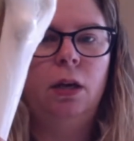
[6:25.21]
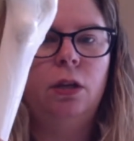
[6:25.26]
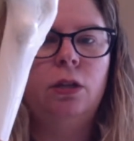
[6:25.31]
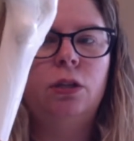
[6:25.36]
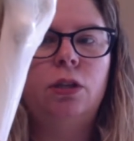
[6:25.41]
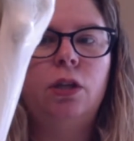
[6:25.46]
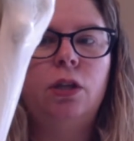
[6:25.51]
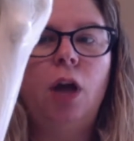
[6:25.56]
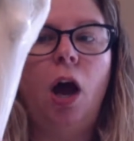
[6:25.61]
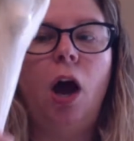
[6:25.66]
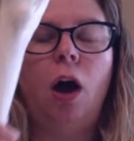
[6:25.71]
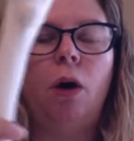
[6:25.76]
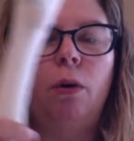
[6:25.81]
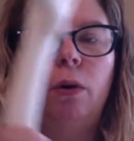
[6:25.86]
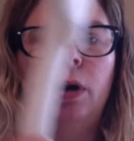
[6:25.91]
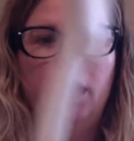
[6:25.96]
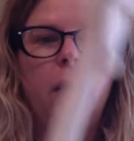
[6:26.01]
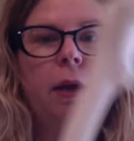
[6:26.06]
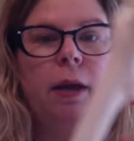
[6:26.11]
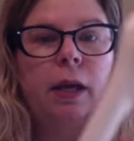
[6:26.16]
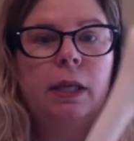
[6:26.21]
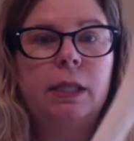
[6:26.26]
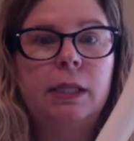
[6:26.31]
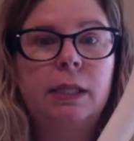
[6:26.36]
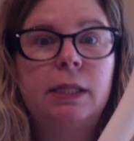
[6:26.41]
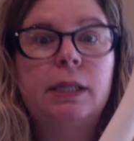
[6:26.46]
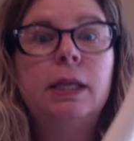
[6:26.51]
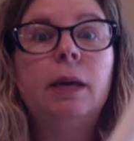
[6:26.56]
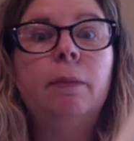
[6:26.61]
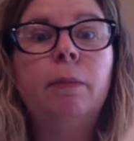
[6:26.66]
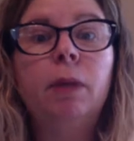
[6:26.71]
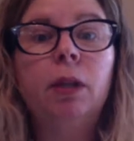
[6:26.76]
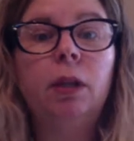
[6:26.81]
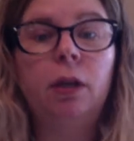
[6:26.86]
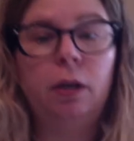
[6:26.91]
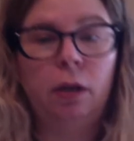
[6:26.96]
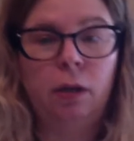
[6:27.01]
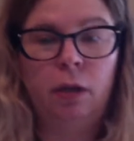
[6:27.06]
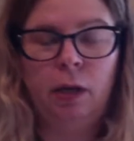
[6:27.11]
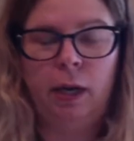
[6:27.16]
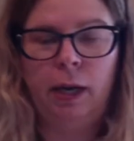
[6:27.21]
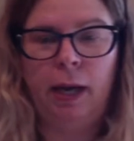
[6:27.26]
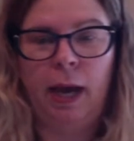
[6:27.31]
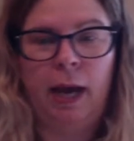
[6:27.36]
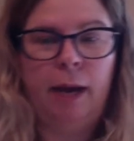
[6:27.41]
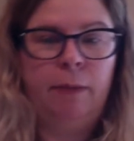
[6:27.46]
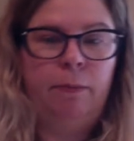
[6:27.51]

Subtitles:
So similar, again,